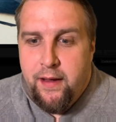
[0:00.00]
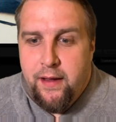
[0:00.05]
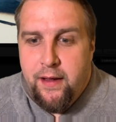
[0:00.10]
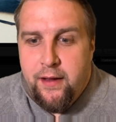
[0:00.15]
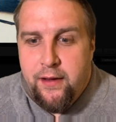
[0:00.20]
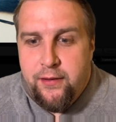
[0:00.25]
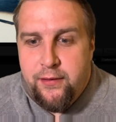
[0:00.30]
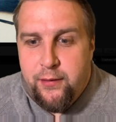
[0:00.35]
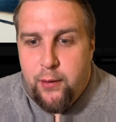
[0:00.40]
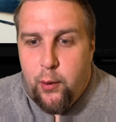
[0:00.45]

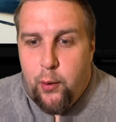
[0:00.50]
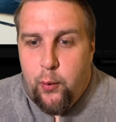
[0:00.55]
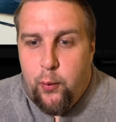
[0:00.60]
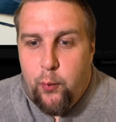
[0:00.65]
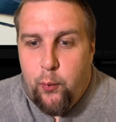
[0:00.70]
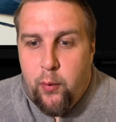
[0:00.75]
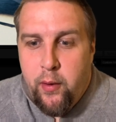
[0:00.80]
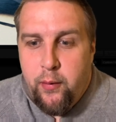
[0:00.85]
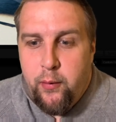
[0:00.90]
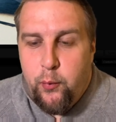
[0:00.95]
So
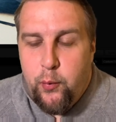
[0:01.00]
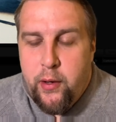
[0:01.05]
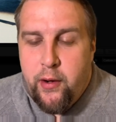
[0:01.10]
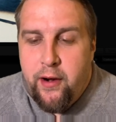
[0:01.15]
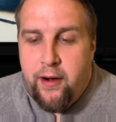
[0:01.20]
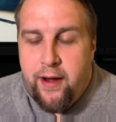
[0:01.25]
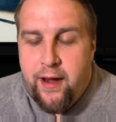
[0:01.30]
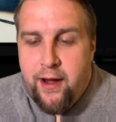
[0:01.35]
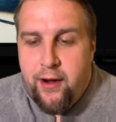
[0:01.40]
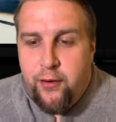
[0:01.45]
what we're
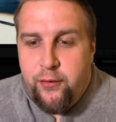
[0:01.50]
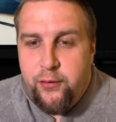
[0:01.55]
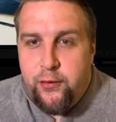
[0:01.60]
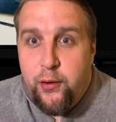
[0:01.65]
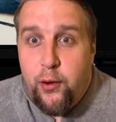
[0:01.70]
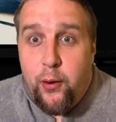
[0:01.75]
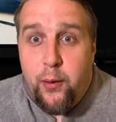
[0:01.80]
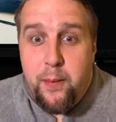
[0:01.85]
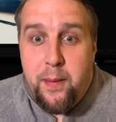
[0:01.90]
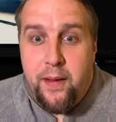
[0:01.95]
here to
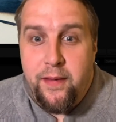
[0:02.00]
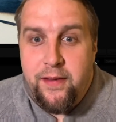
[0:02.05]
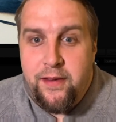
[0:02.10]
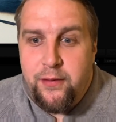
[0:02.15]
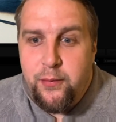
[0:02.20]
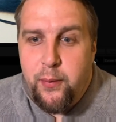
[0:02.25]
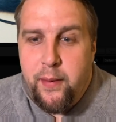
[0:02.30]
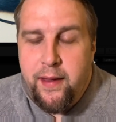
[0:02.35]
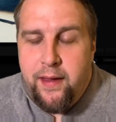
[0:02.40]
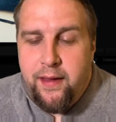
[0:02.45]
talk about this
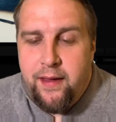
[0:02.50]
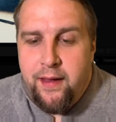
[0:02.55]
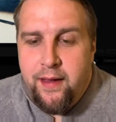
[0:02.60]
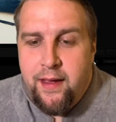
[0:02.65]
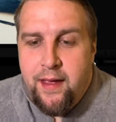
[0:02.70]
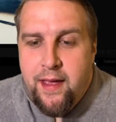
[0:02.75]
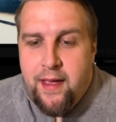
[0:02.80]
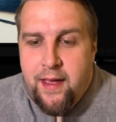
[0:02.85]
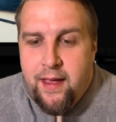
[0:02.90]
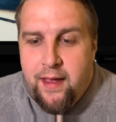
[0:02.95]
week
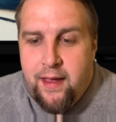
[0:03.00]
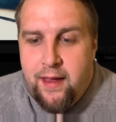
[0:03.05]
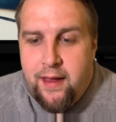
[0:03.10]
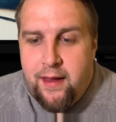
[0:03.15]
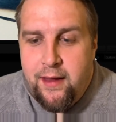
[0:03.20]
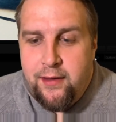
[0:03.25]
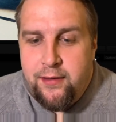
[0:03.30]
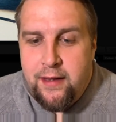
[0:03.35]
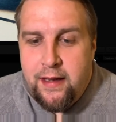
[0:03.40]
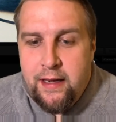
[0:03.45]

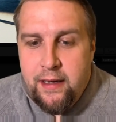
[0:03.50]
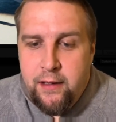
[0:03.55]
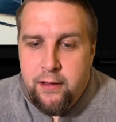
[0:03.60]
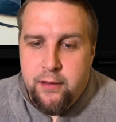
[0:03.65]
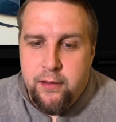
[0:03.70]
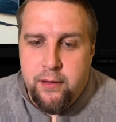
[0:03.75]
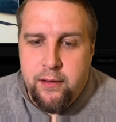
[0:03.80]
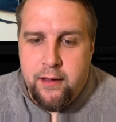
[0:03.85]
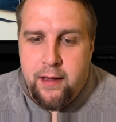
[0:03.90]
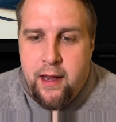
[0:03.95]
is a
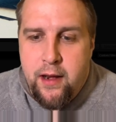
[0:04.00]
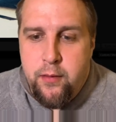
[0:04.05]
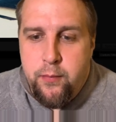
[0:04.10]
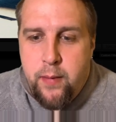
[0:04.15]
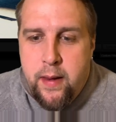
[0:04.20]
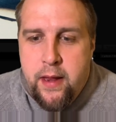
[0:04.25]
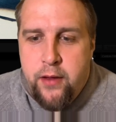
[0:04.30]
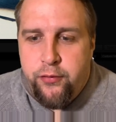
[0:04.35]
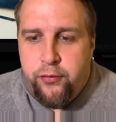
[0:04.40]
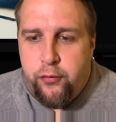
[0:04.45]
little kind of
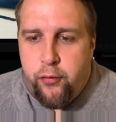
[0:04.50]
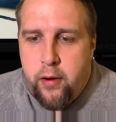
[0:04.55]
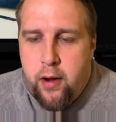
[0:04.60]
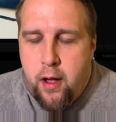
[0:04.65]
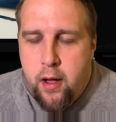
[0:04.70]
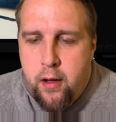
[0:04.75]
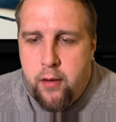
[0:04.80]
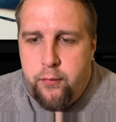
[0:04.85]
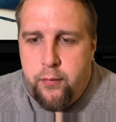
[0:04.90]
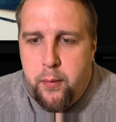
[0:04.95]
history
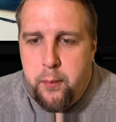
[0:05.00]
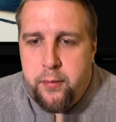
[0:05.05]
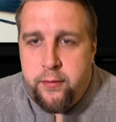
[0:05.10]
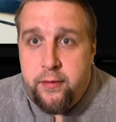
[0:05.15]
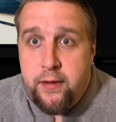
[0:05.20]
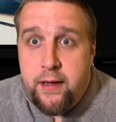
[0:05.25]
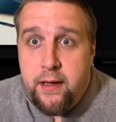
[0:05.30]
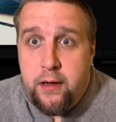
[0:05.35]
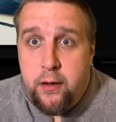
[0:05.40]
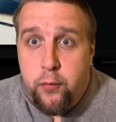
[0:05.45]
of a
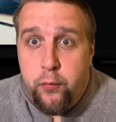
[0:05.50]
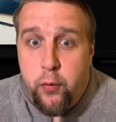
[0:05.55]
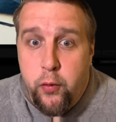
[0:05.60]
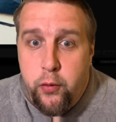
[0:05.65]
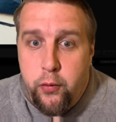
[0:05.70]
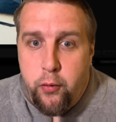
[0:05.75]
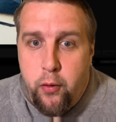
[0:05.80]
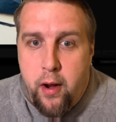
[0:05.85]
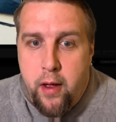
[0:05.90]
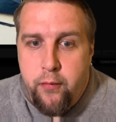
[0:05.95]
particular
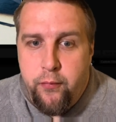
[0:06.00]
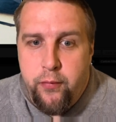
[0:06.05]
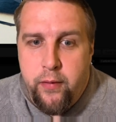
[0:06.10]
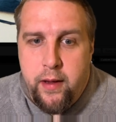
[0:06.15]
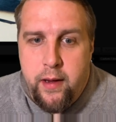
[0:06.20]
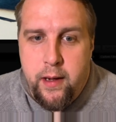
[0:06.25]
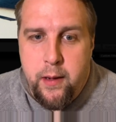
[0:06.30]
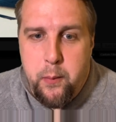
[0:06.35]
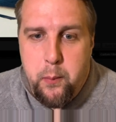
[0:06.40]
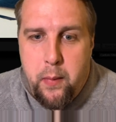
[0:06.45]
photograph
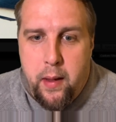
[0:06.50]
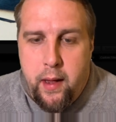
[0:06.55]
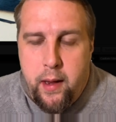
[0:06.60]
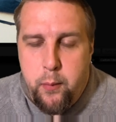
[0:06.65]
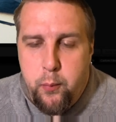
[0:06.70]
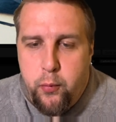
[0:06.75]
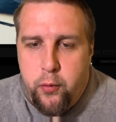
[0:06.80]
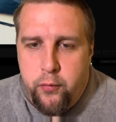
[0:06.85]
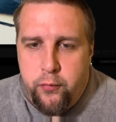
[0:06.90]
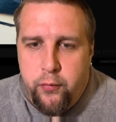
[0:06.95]
in my
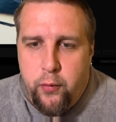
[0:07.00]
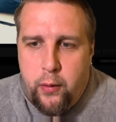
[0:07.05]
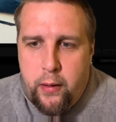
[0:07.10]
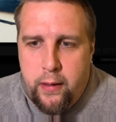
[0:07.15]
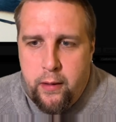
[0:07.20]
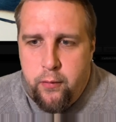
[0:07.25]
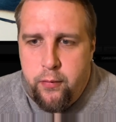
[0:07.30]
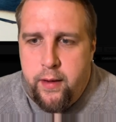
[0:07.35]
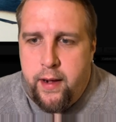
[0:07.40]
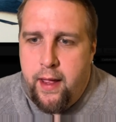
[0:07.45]
portfolio
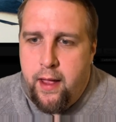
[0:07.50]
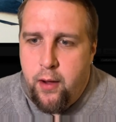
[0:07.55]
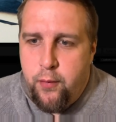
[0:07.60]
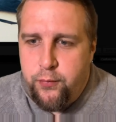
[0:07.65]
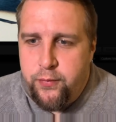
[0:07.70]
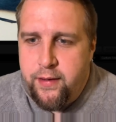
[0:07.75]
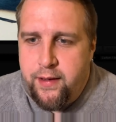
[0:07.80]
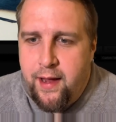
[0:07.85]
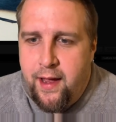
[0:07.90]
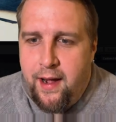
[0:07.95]
that I
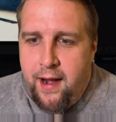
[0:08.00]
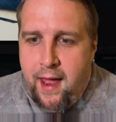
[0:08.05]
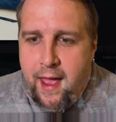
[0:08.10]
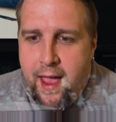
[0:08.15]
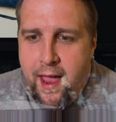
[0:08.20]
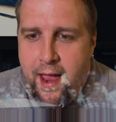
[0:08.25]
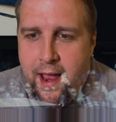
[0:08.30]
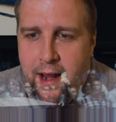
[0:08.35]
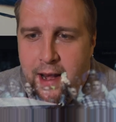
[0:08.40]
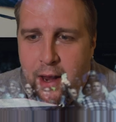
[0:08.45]
often get
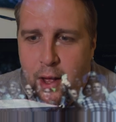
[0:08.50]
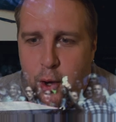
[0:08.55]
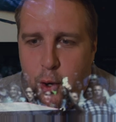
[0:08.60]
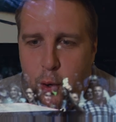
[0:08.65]
a lot of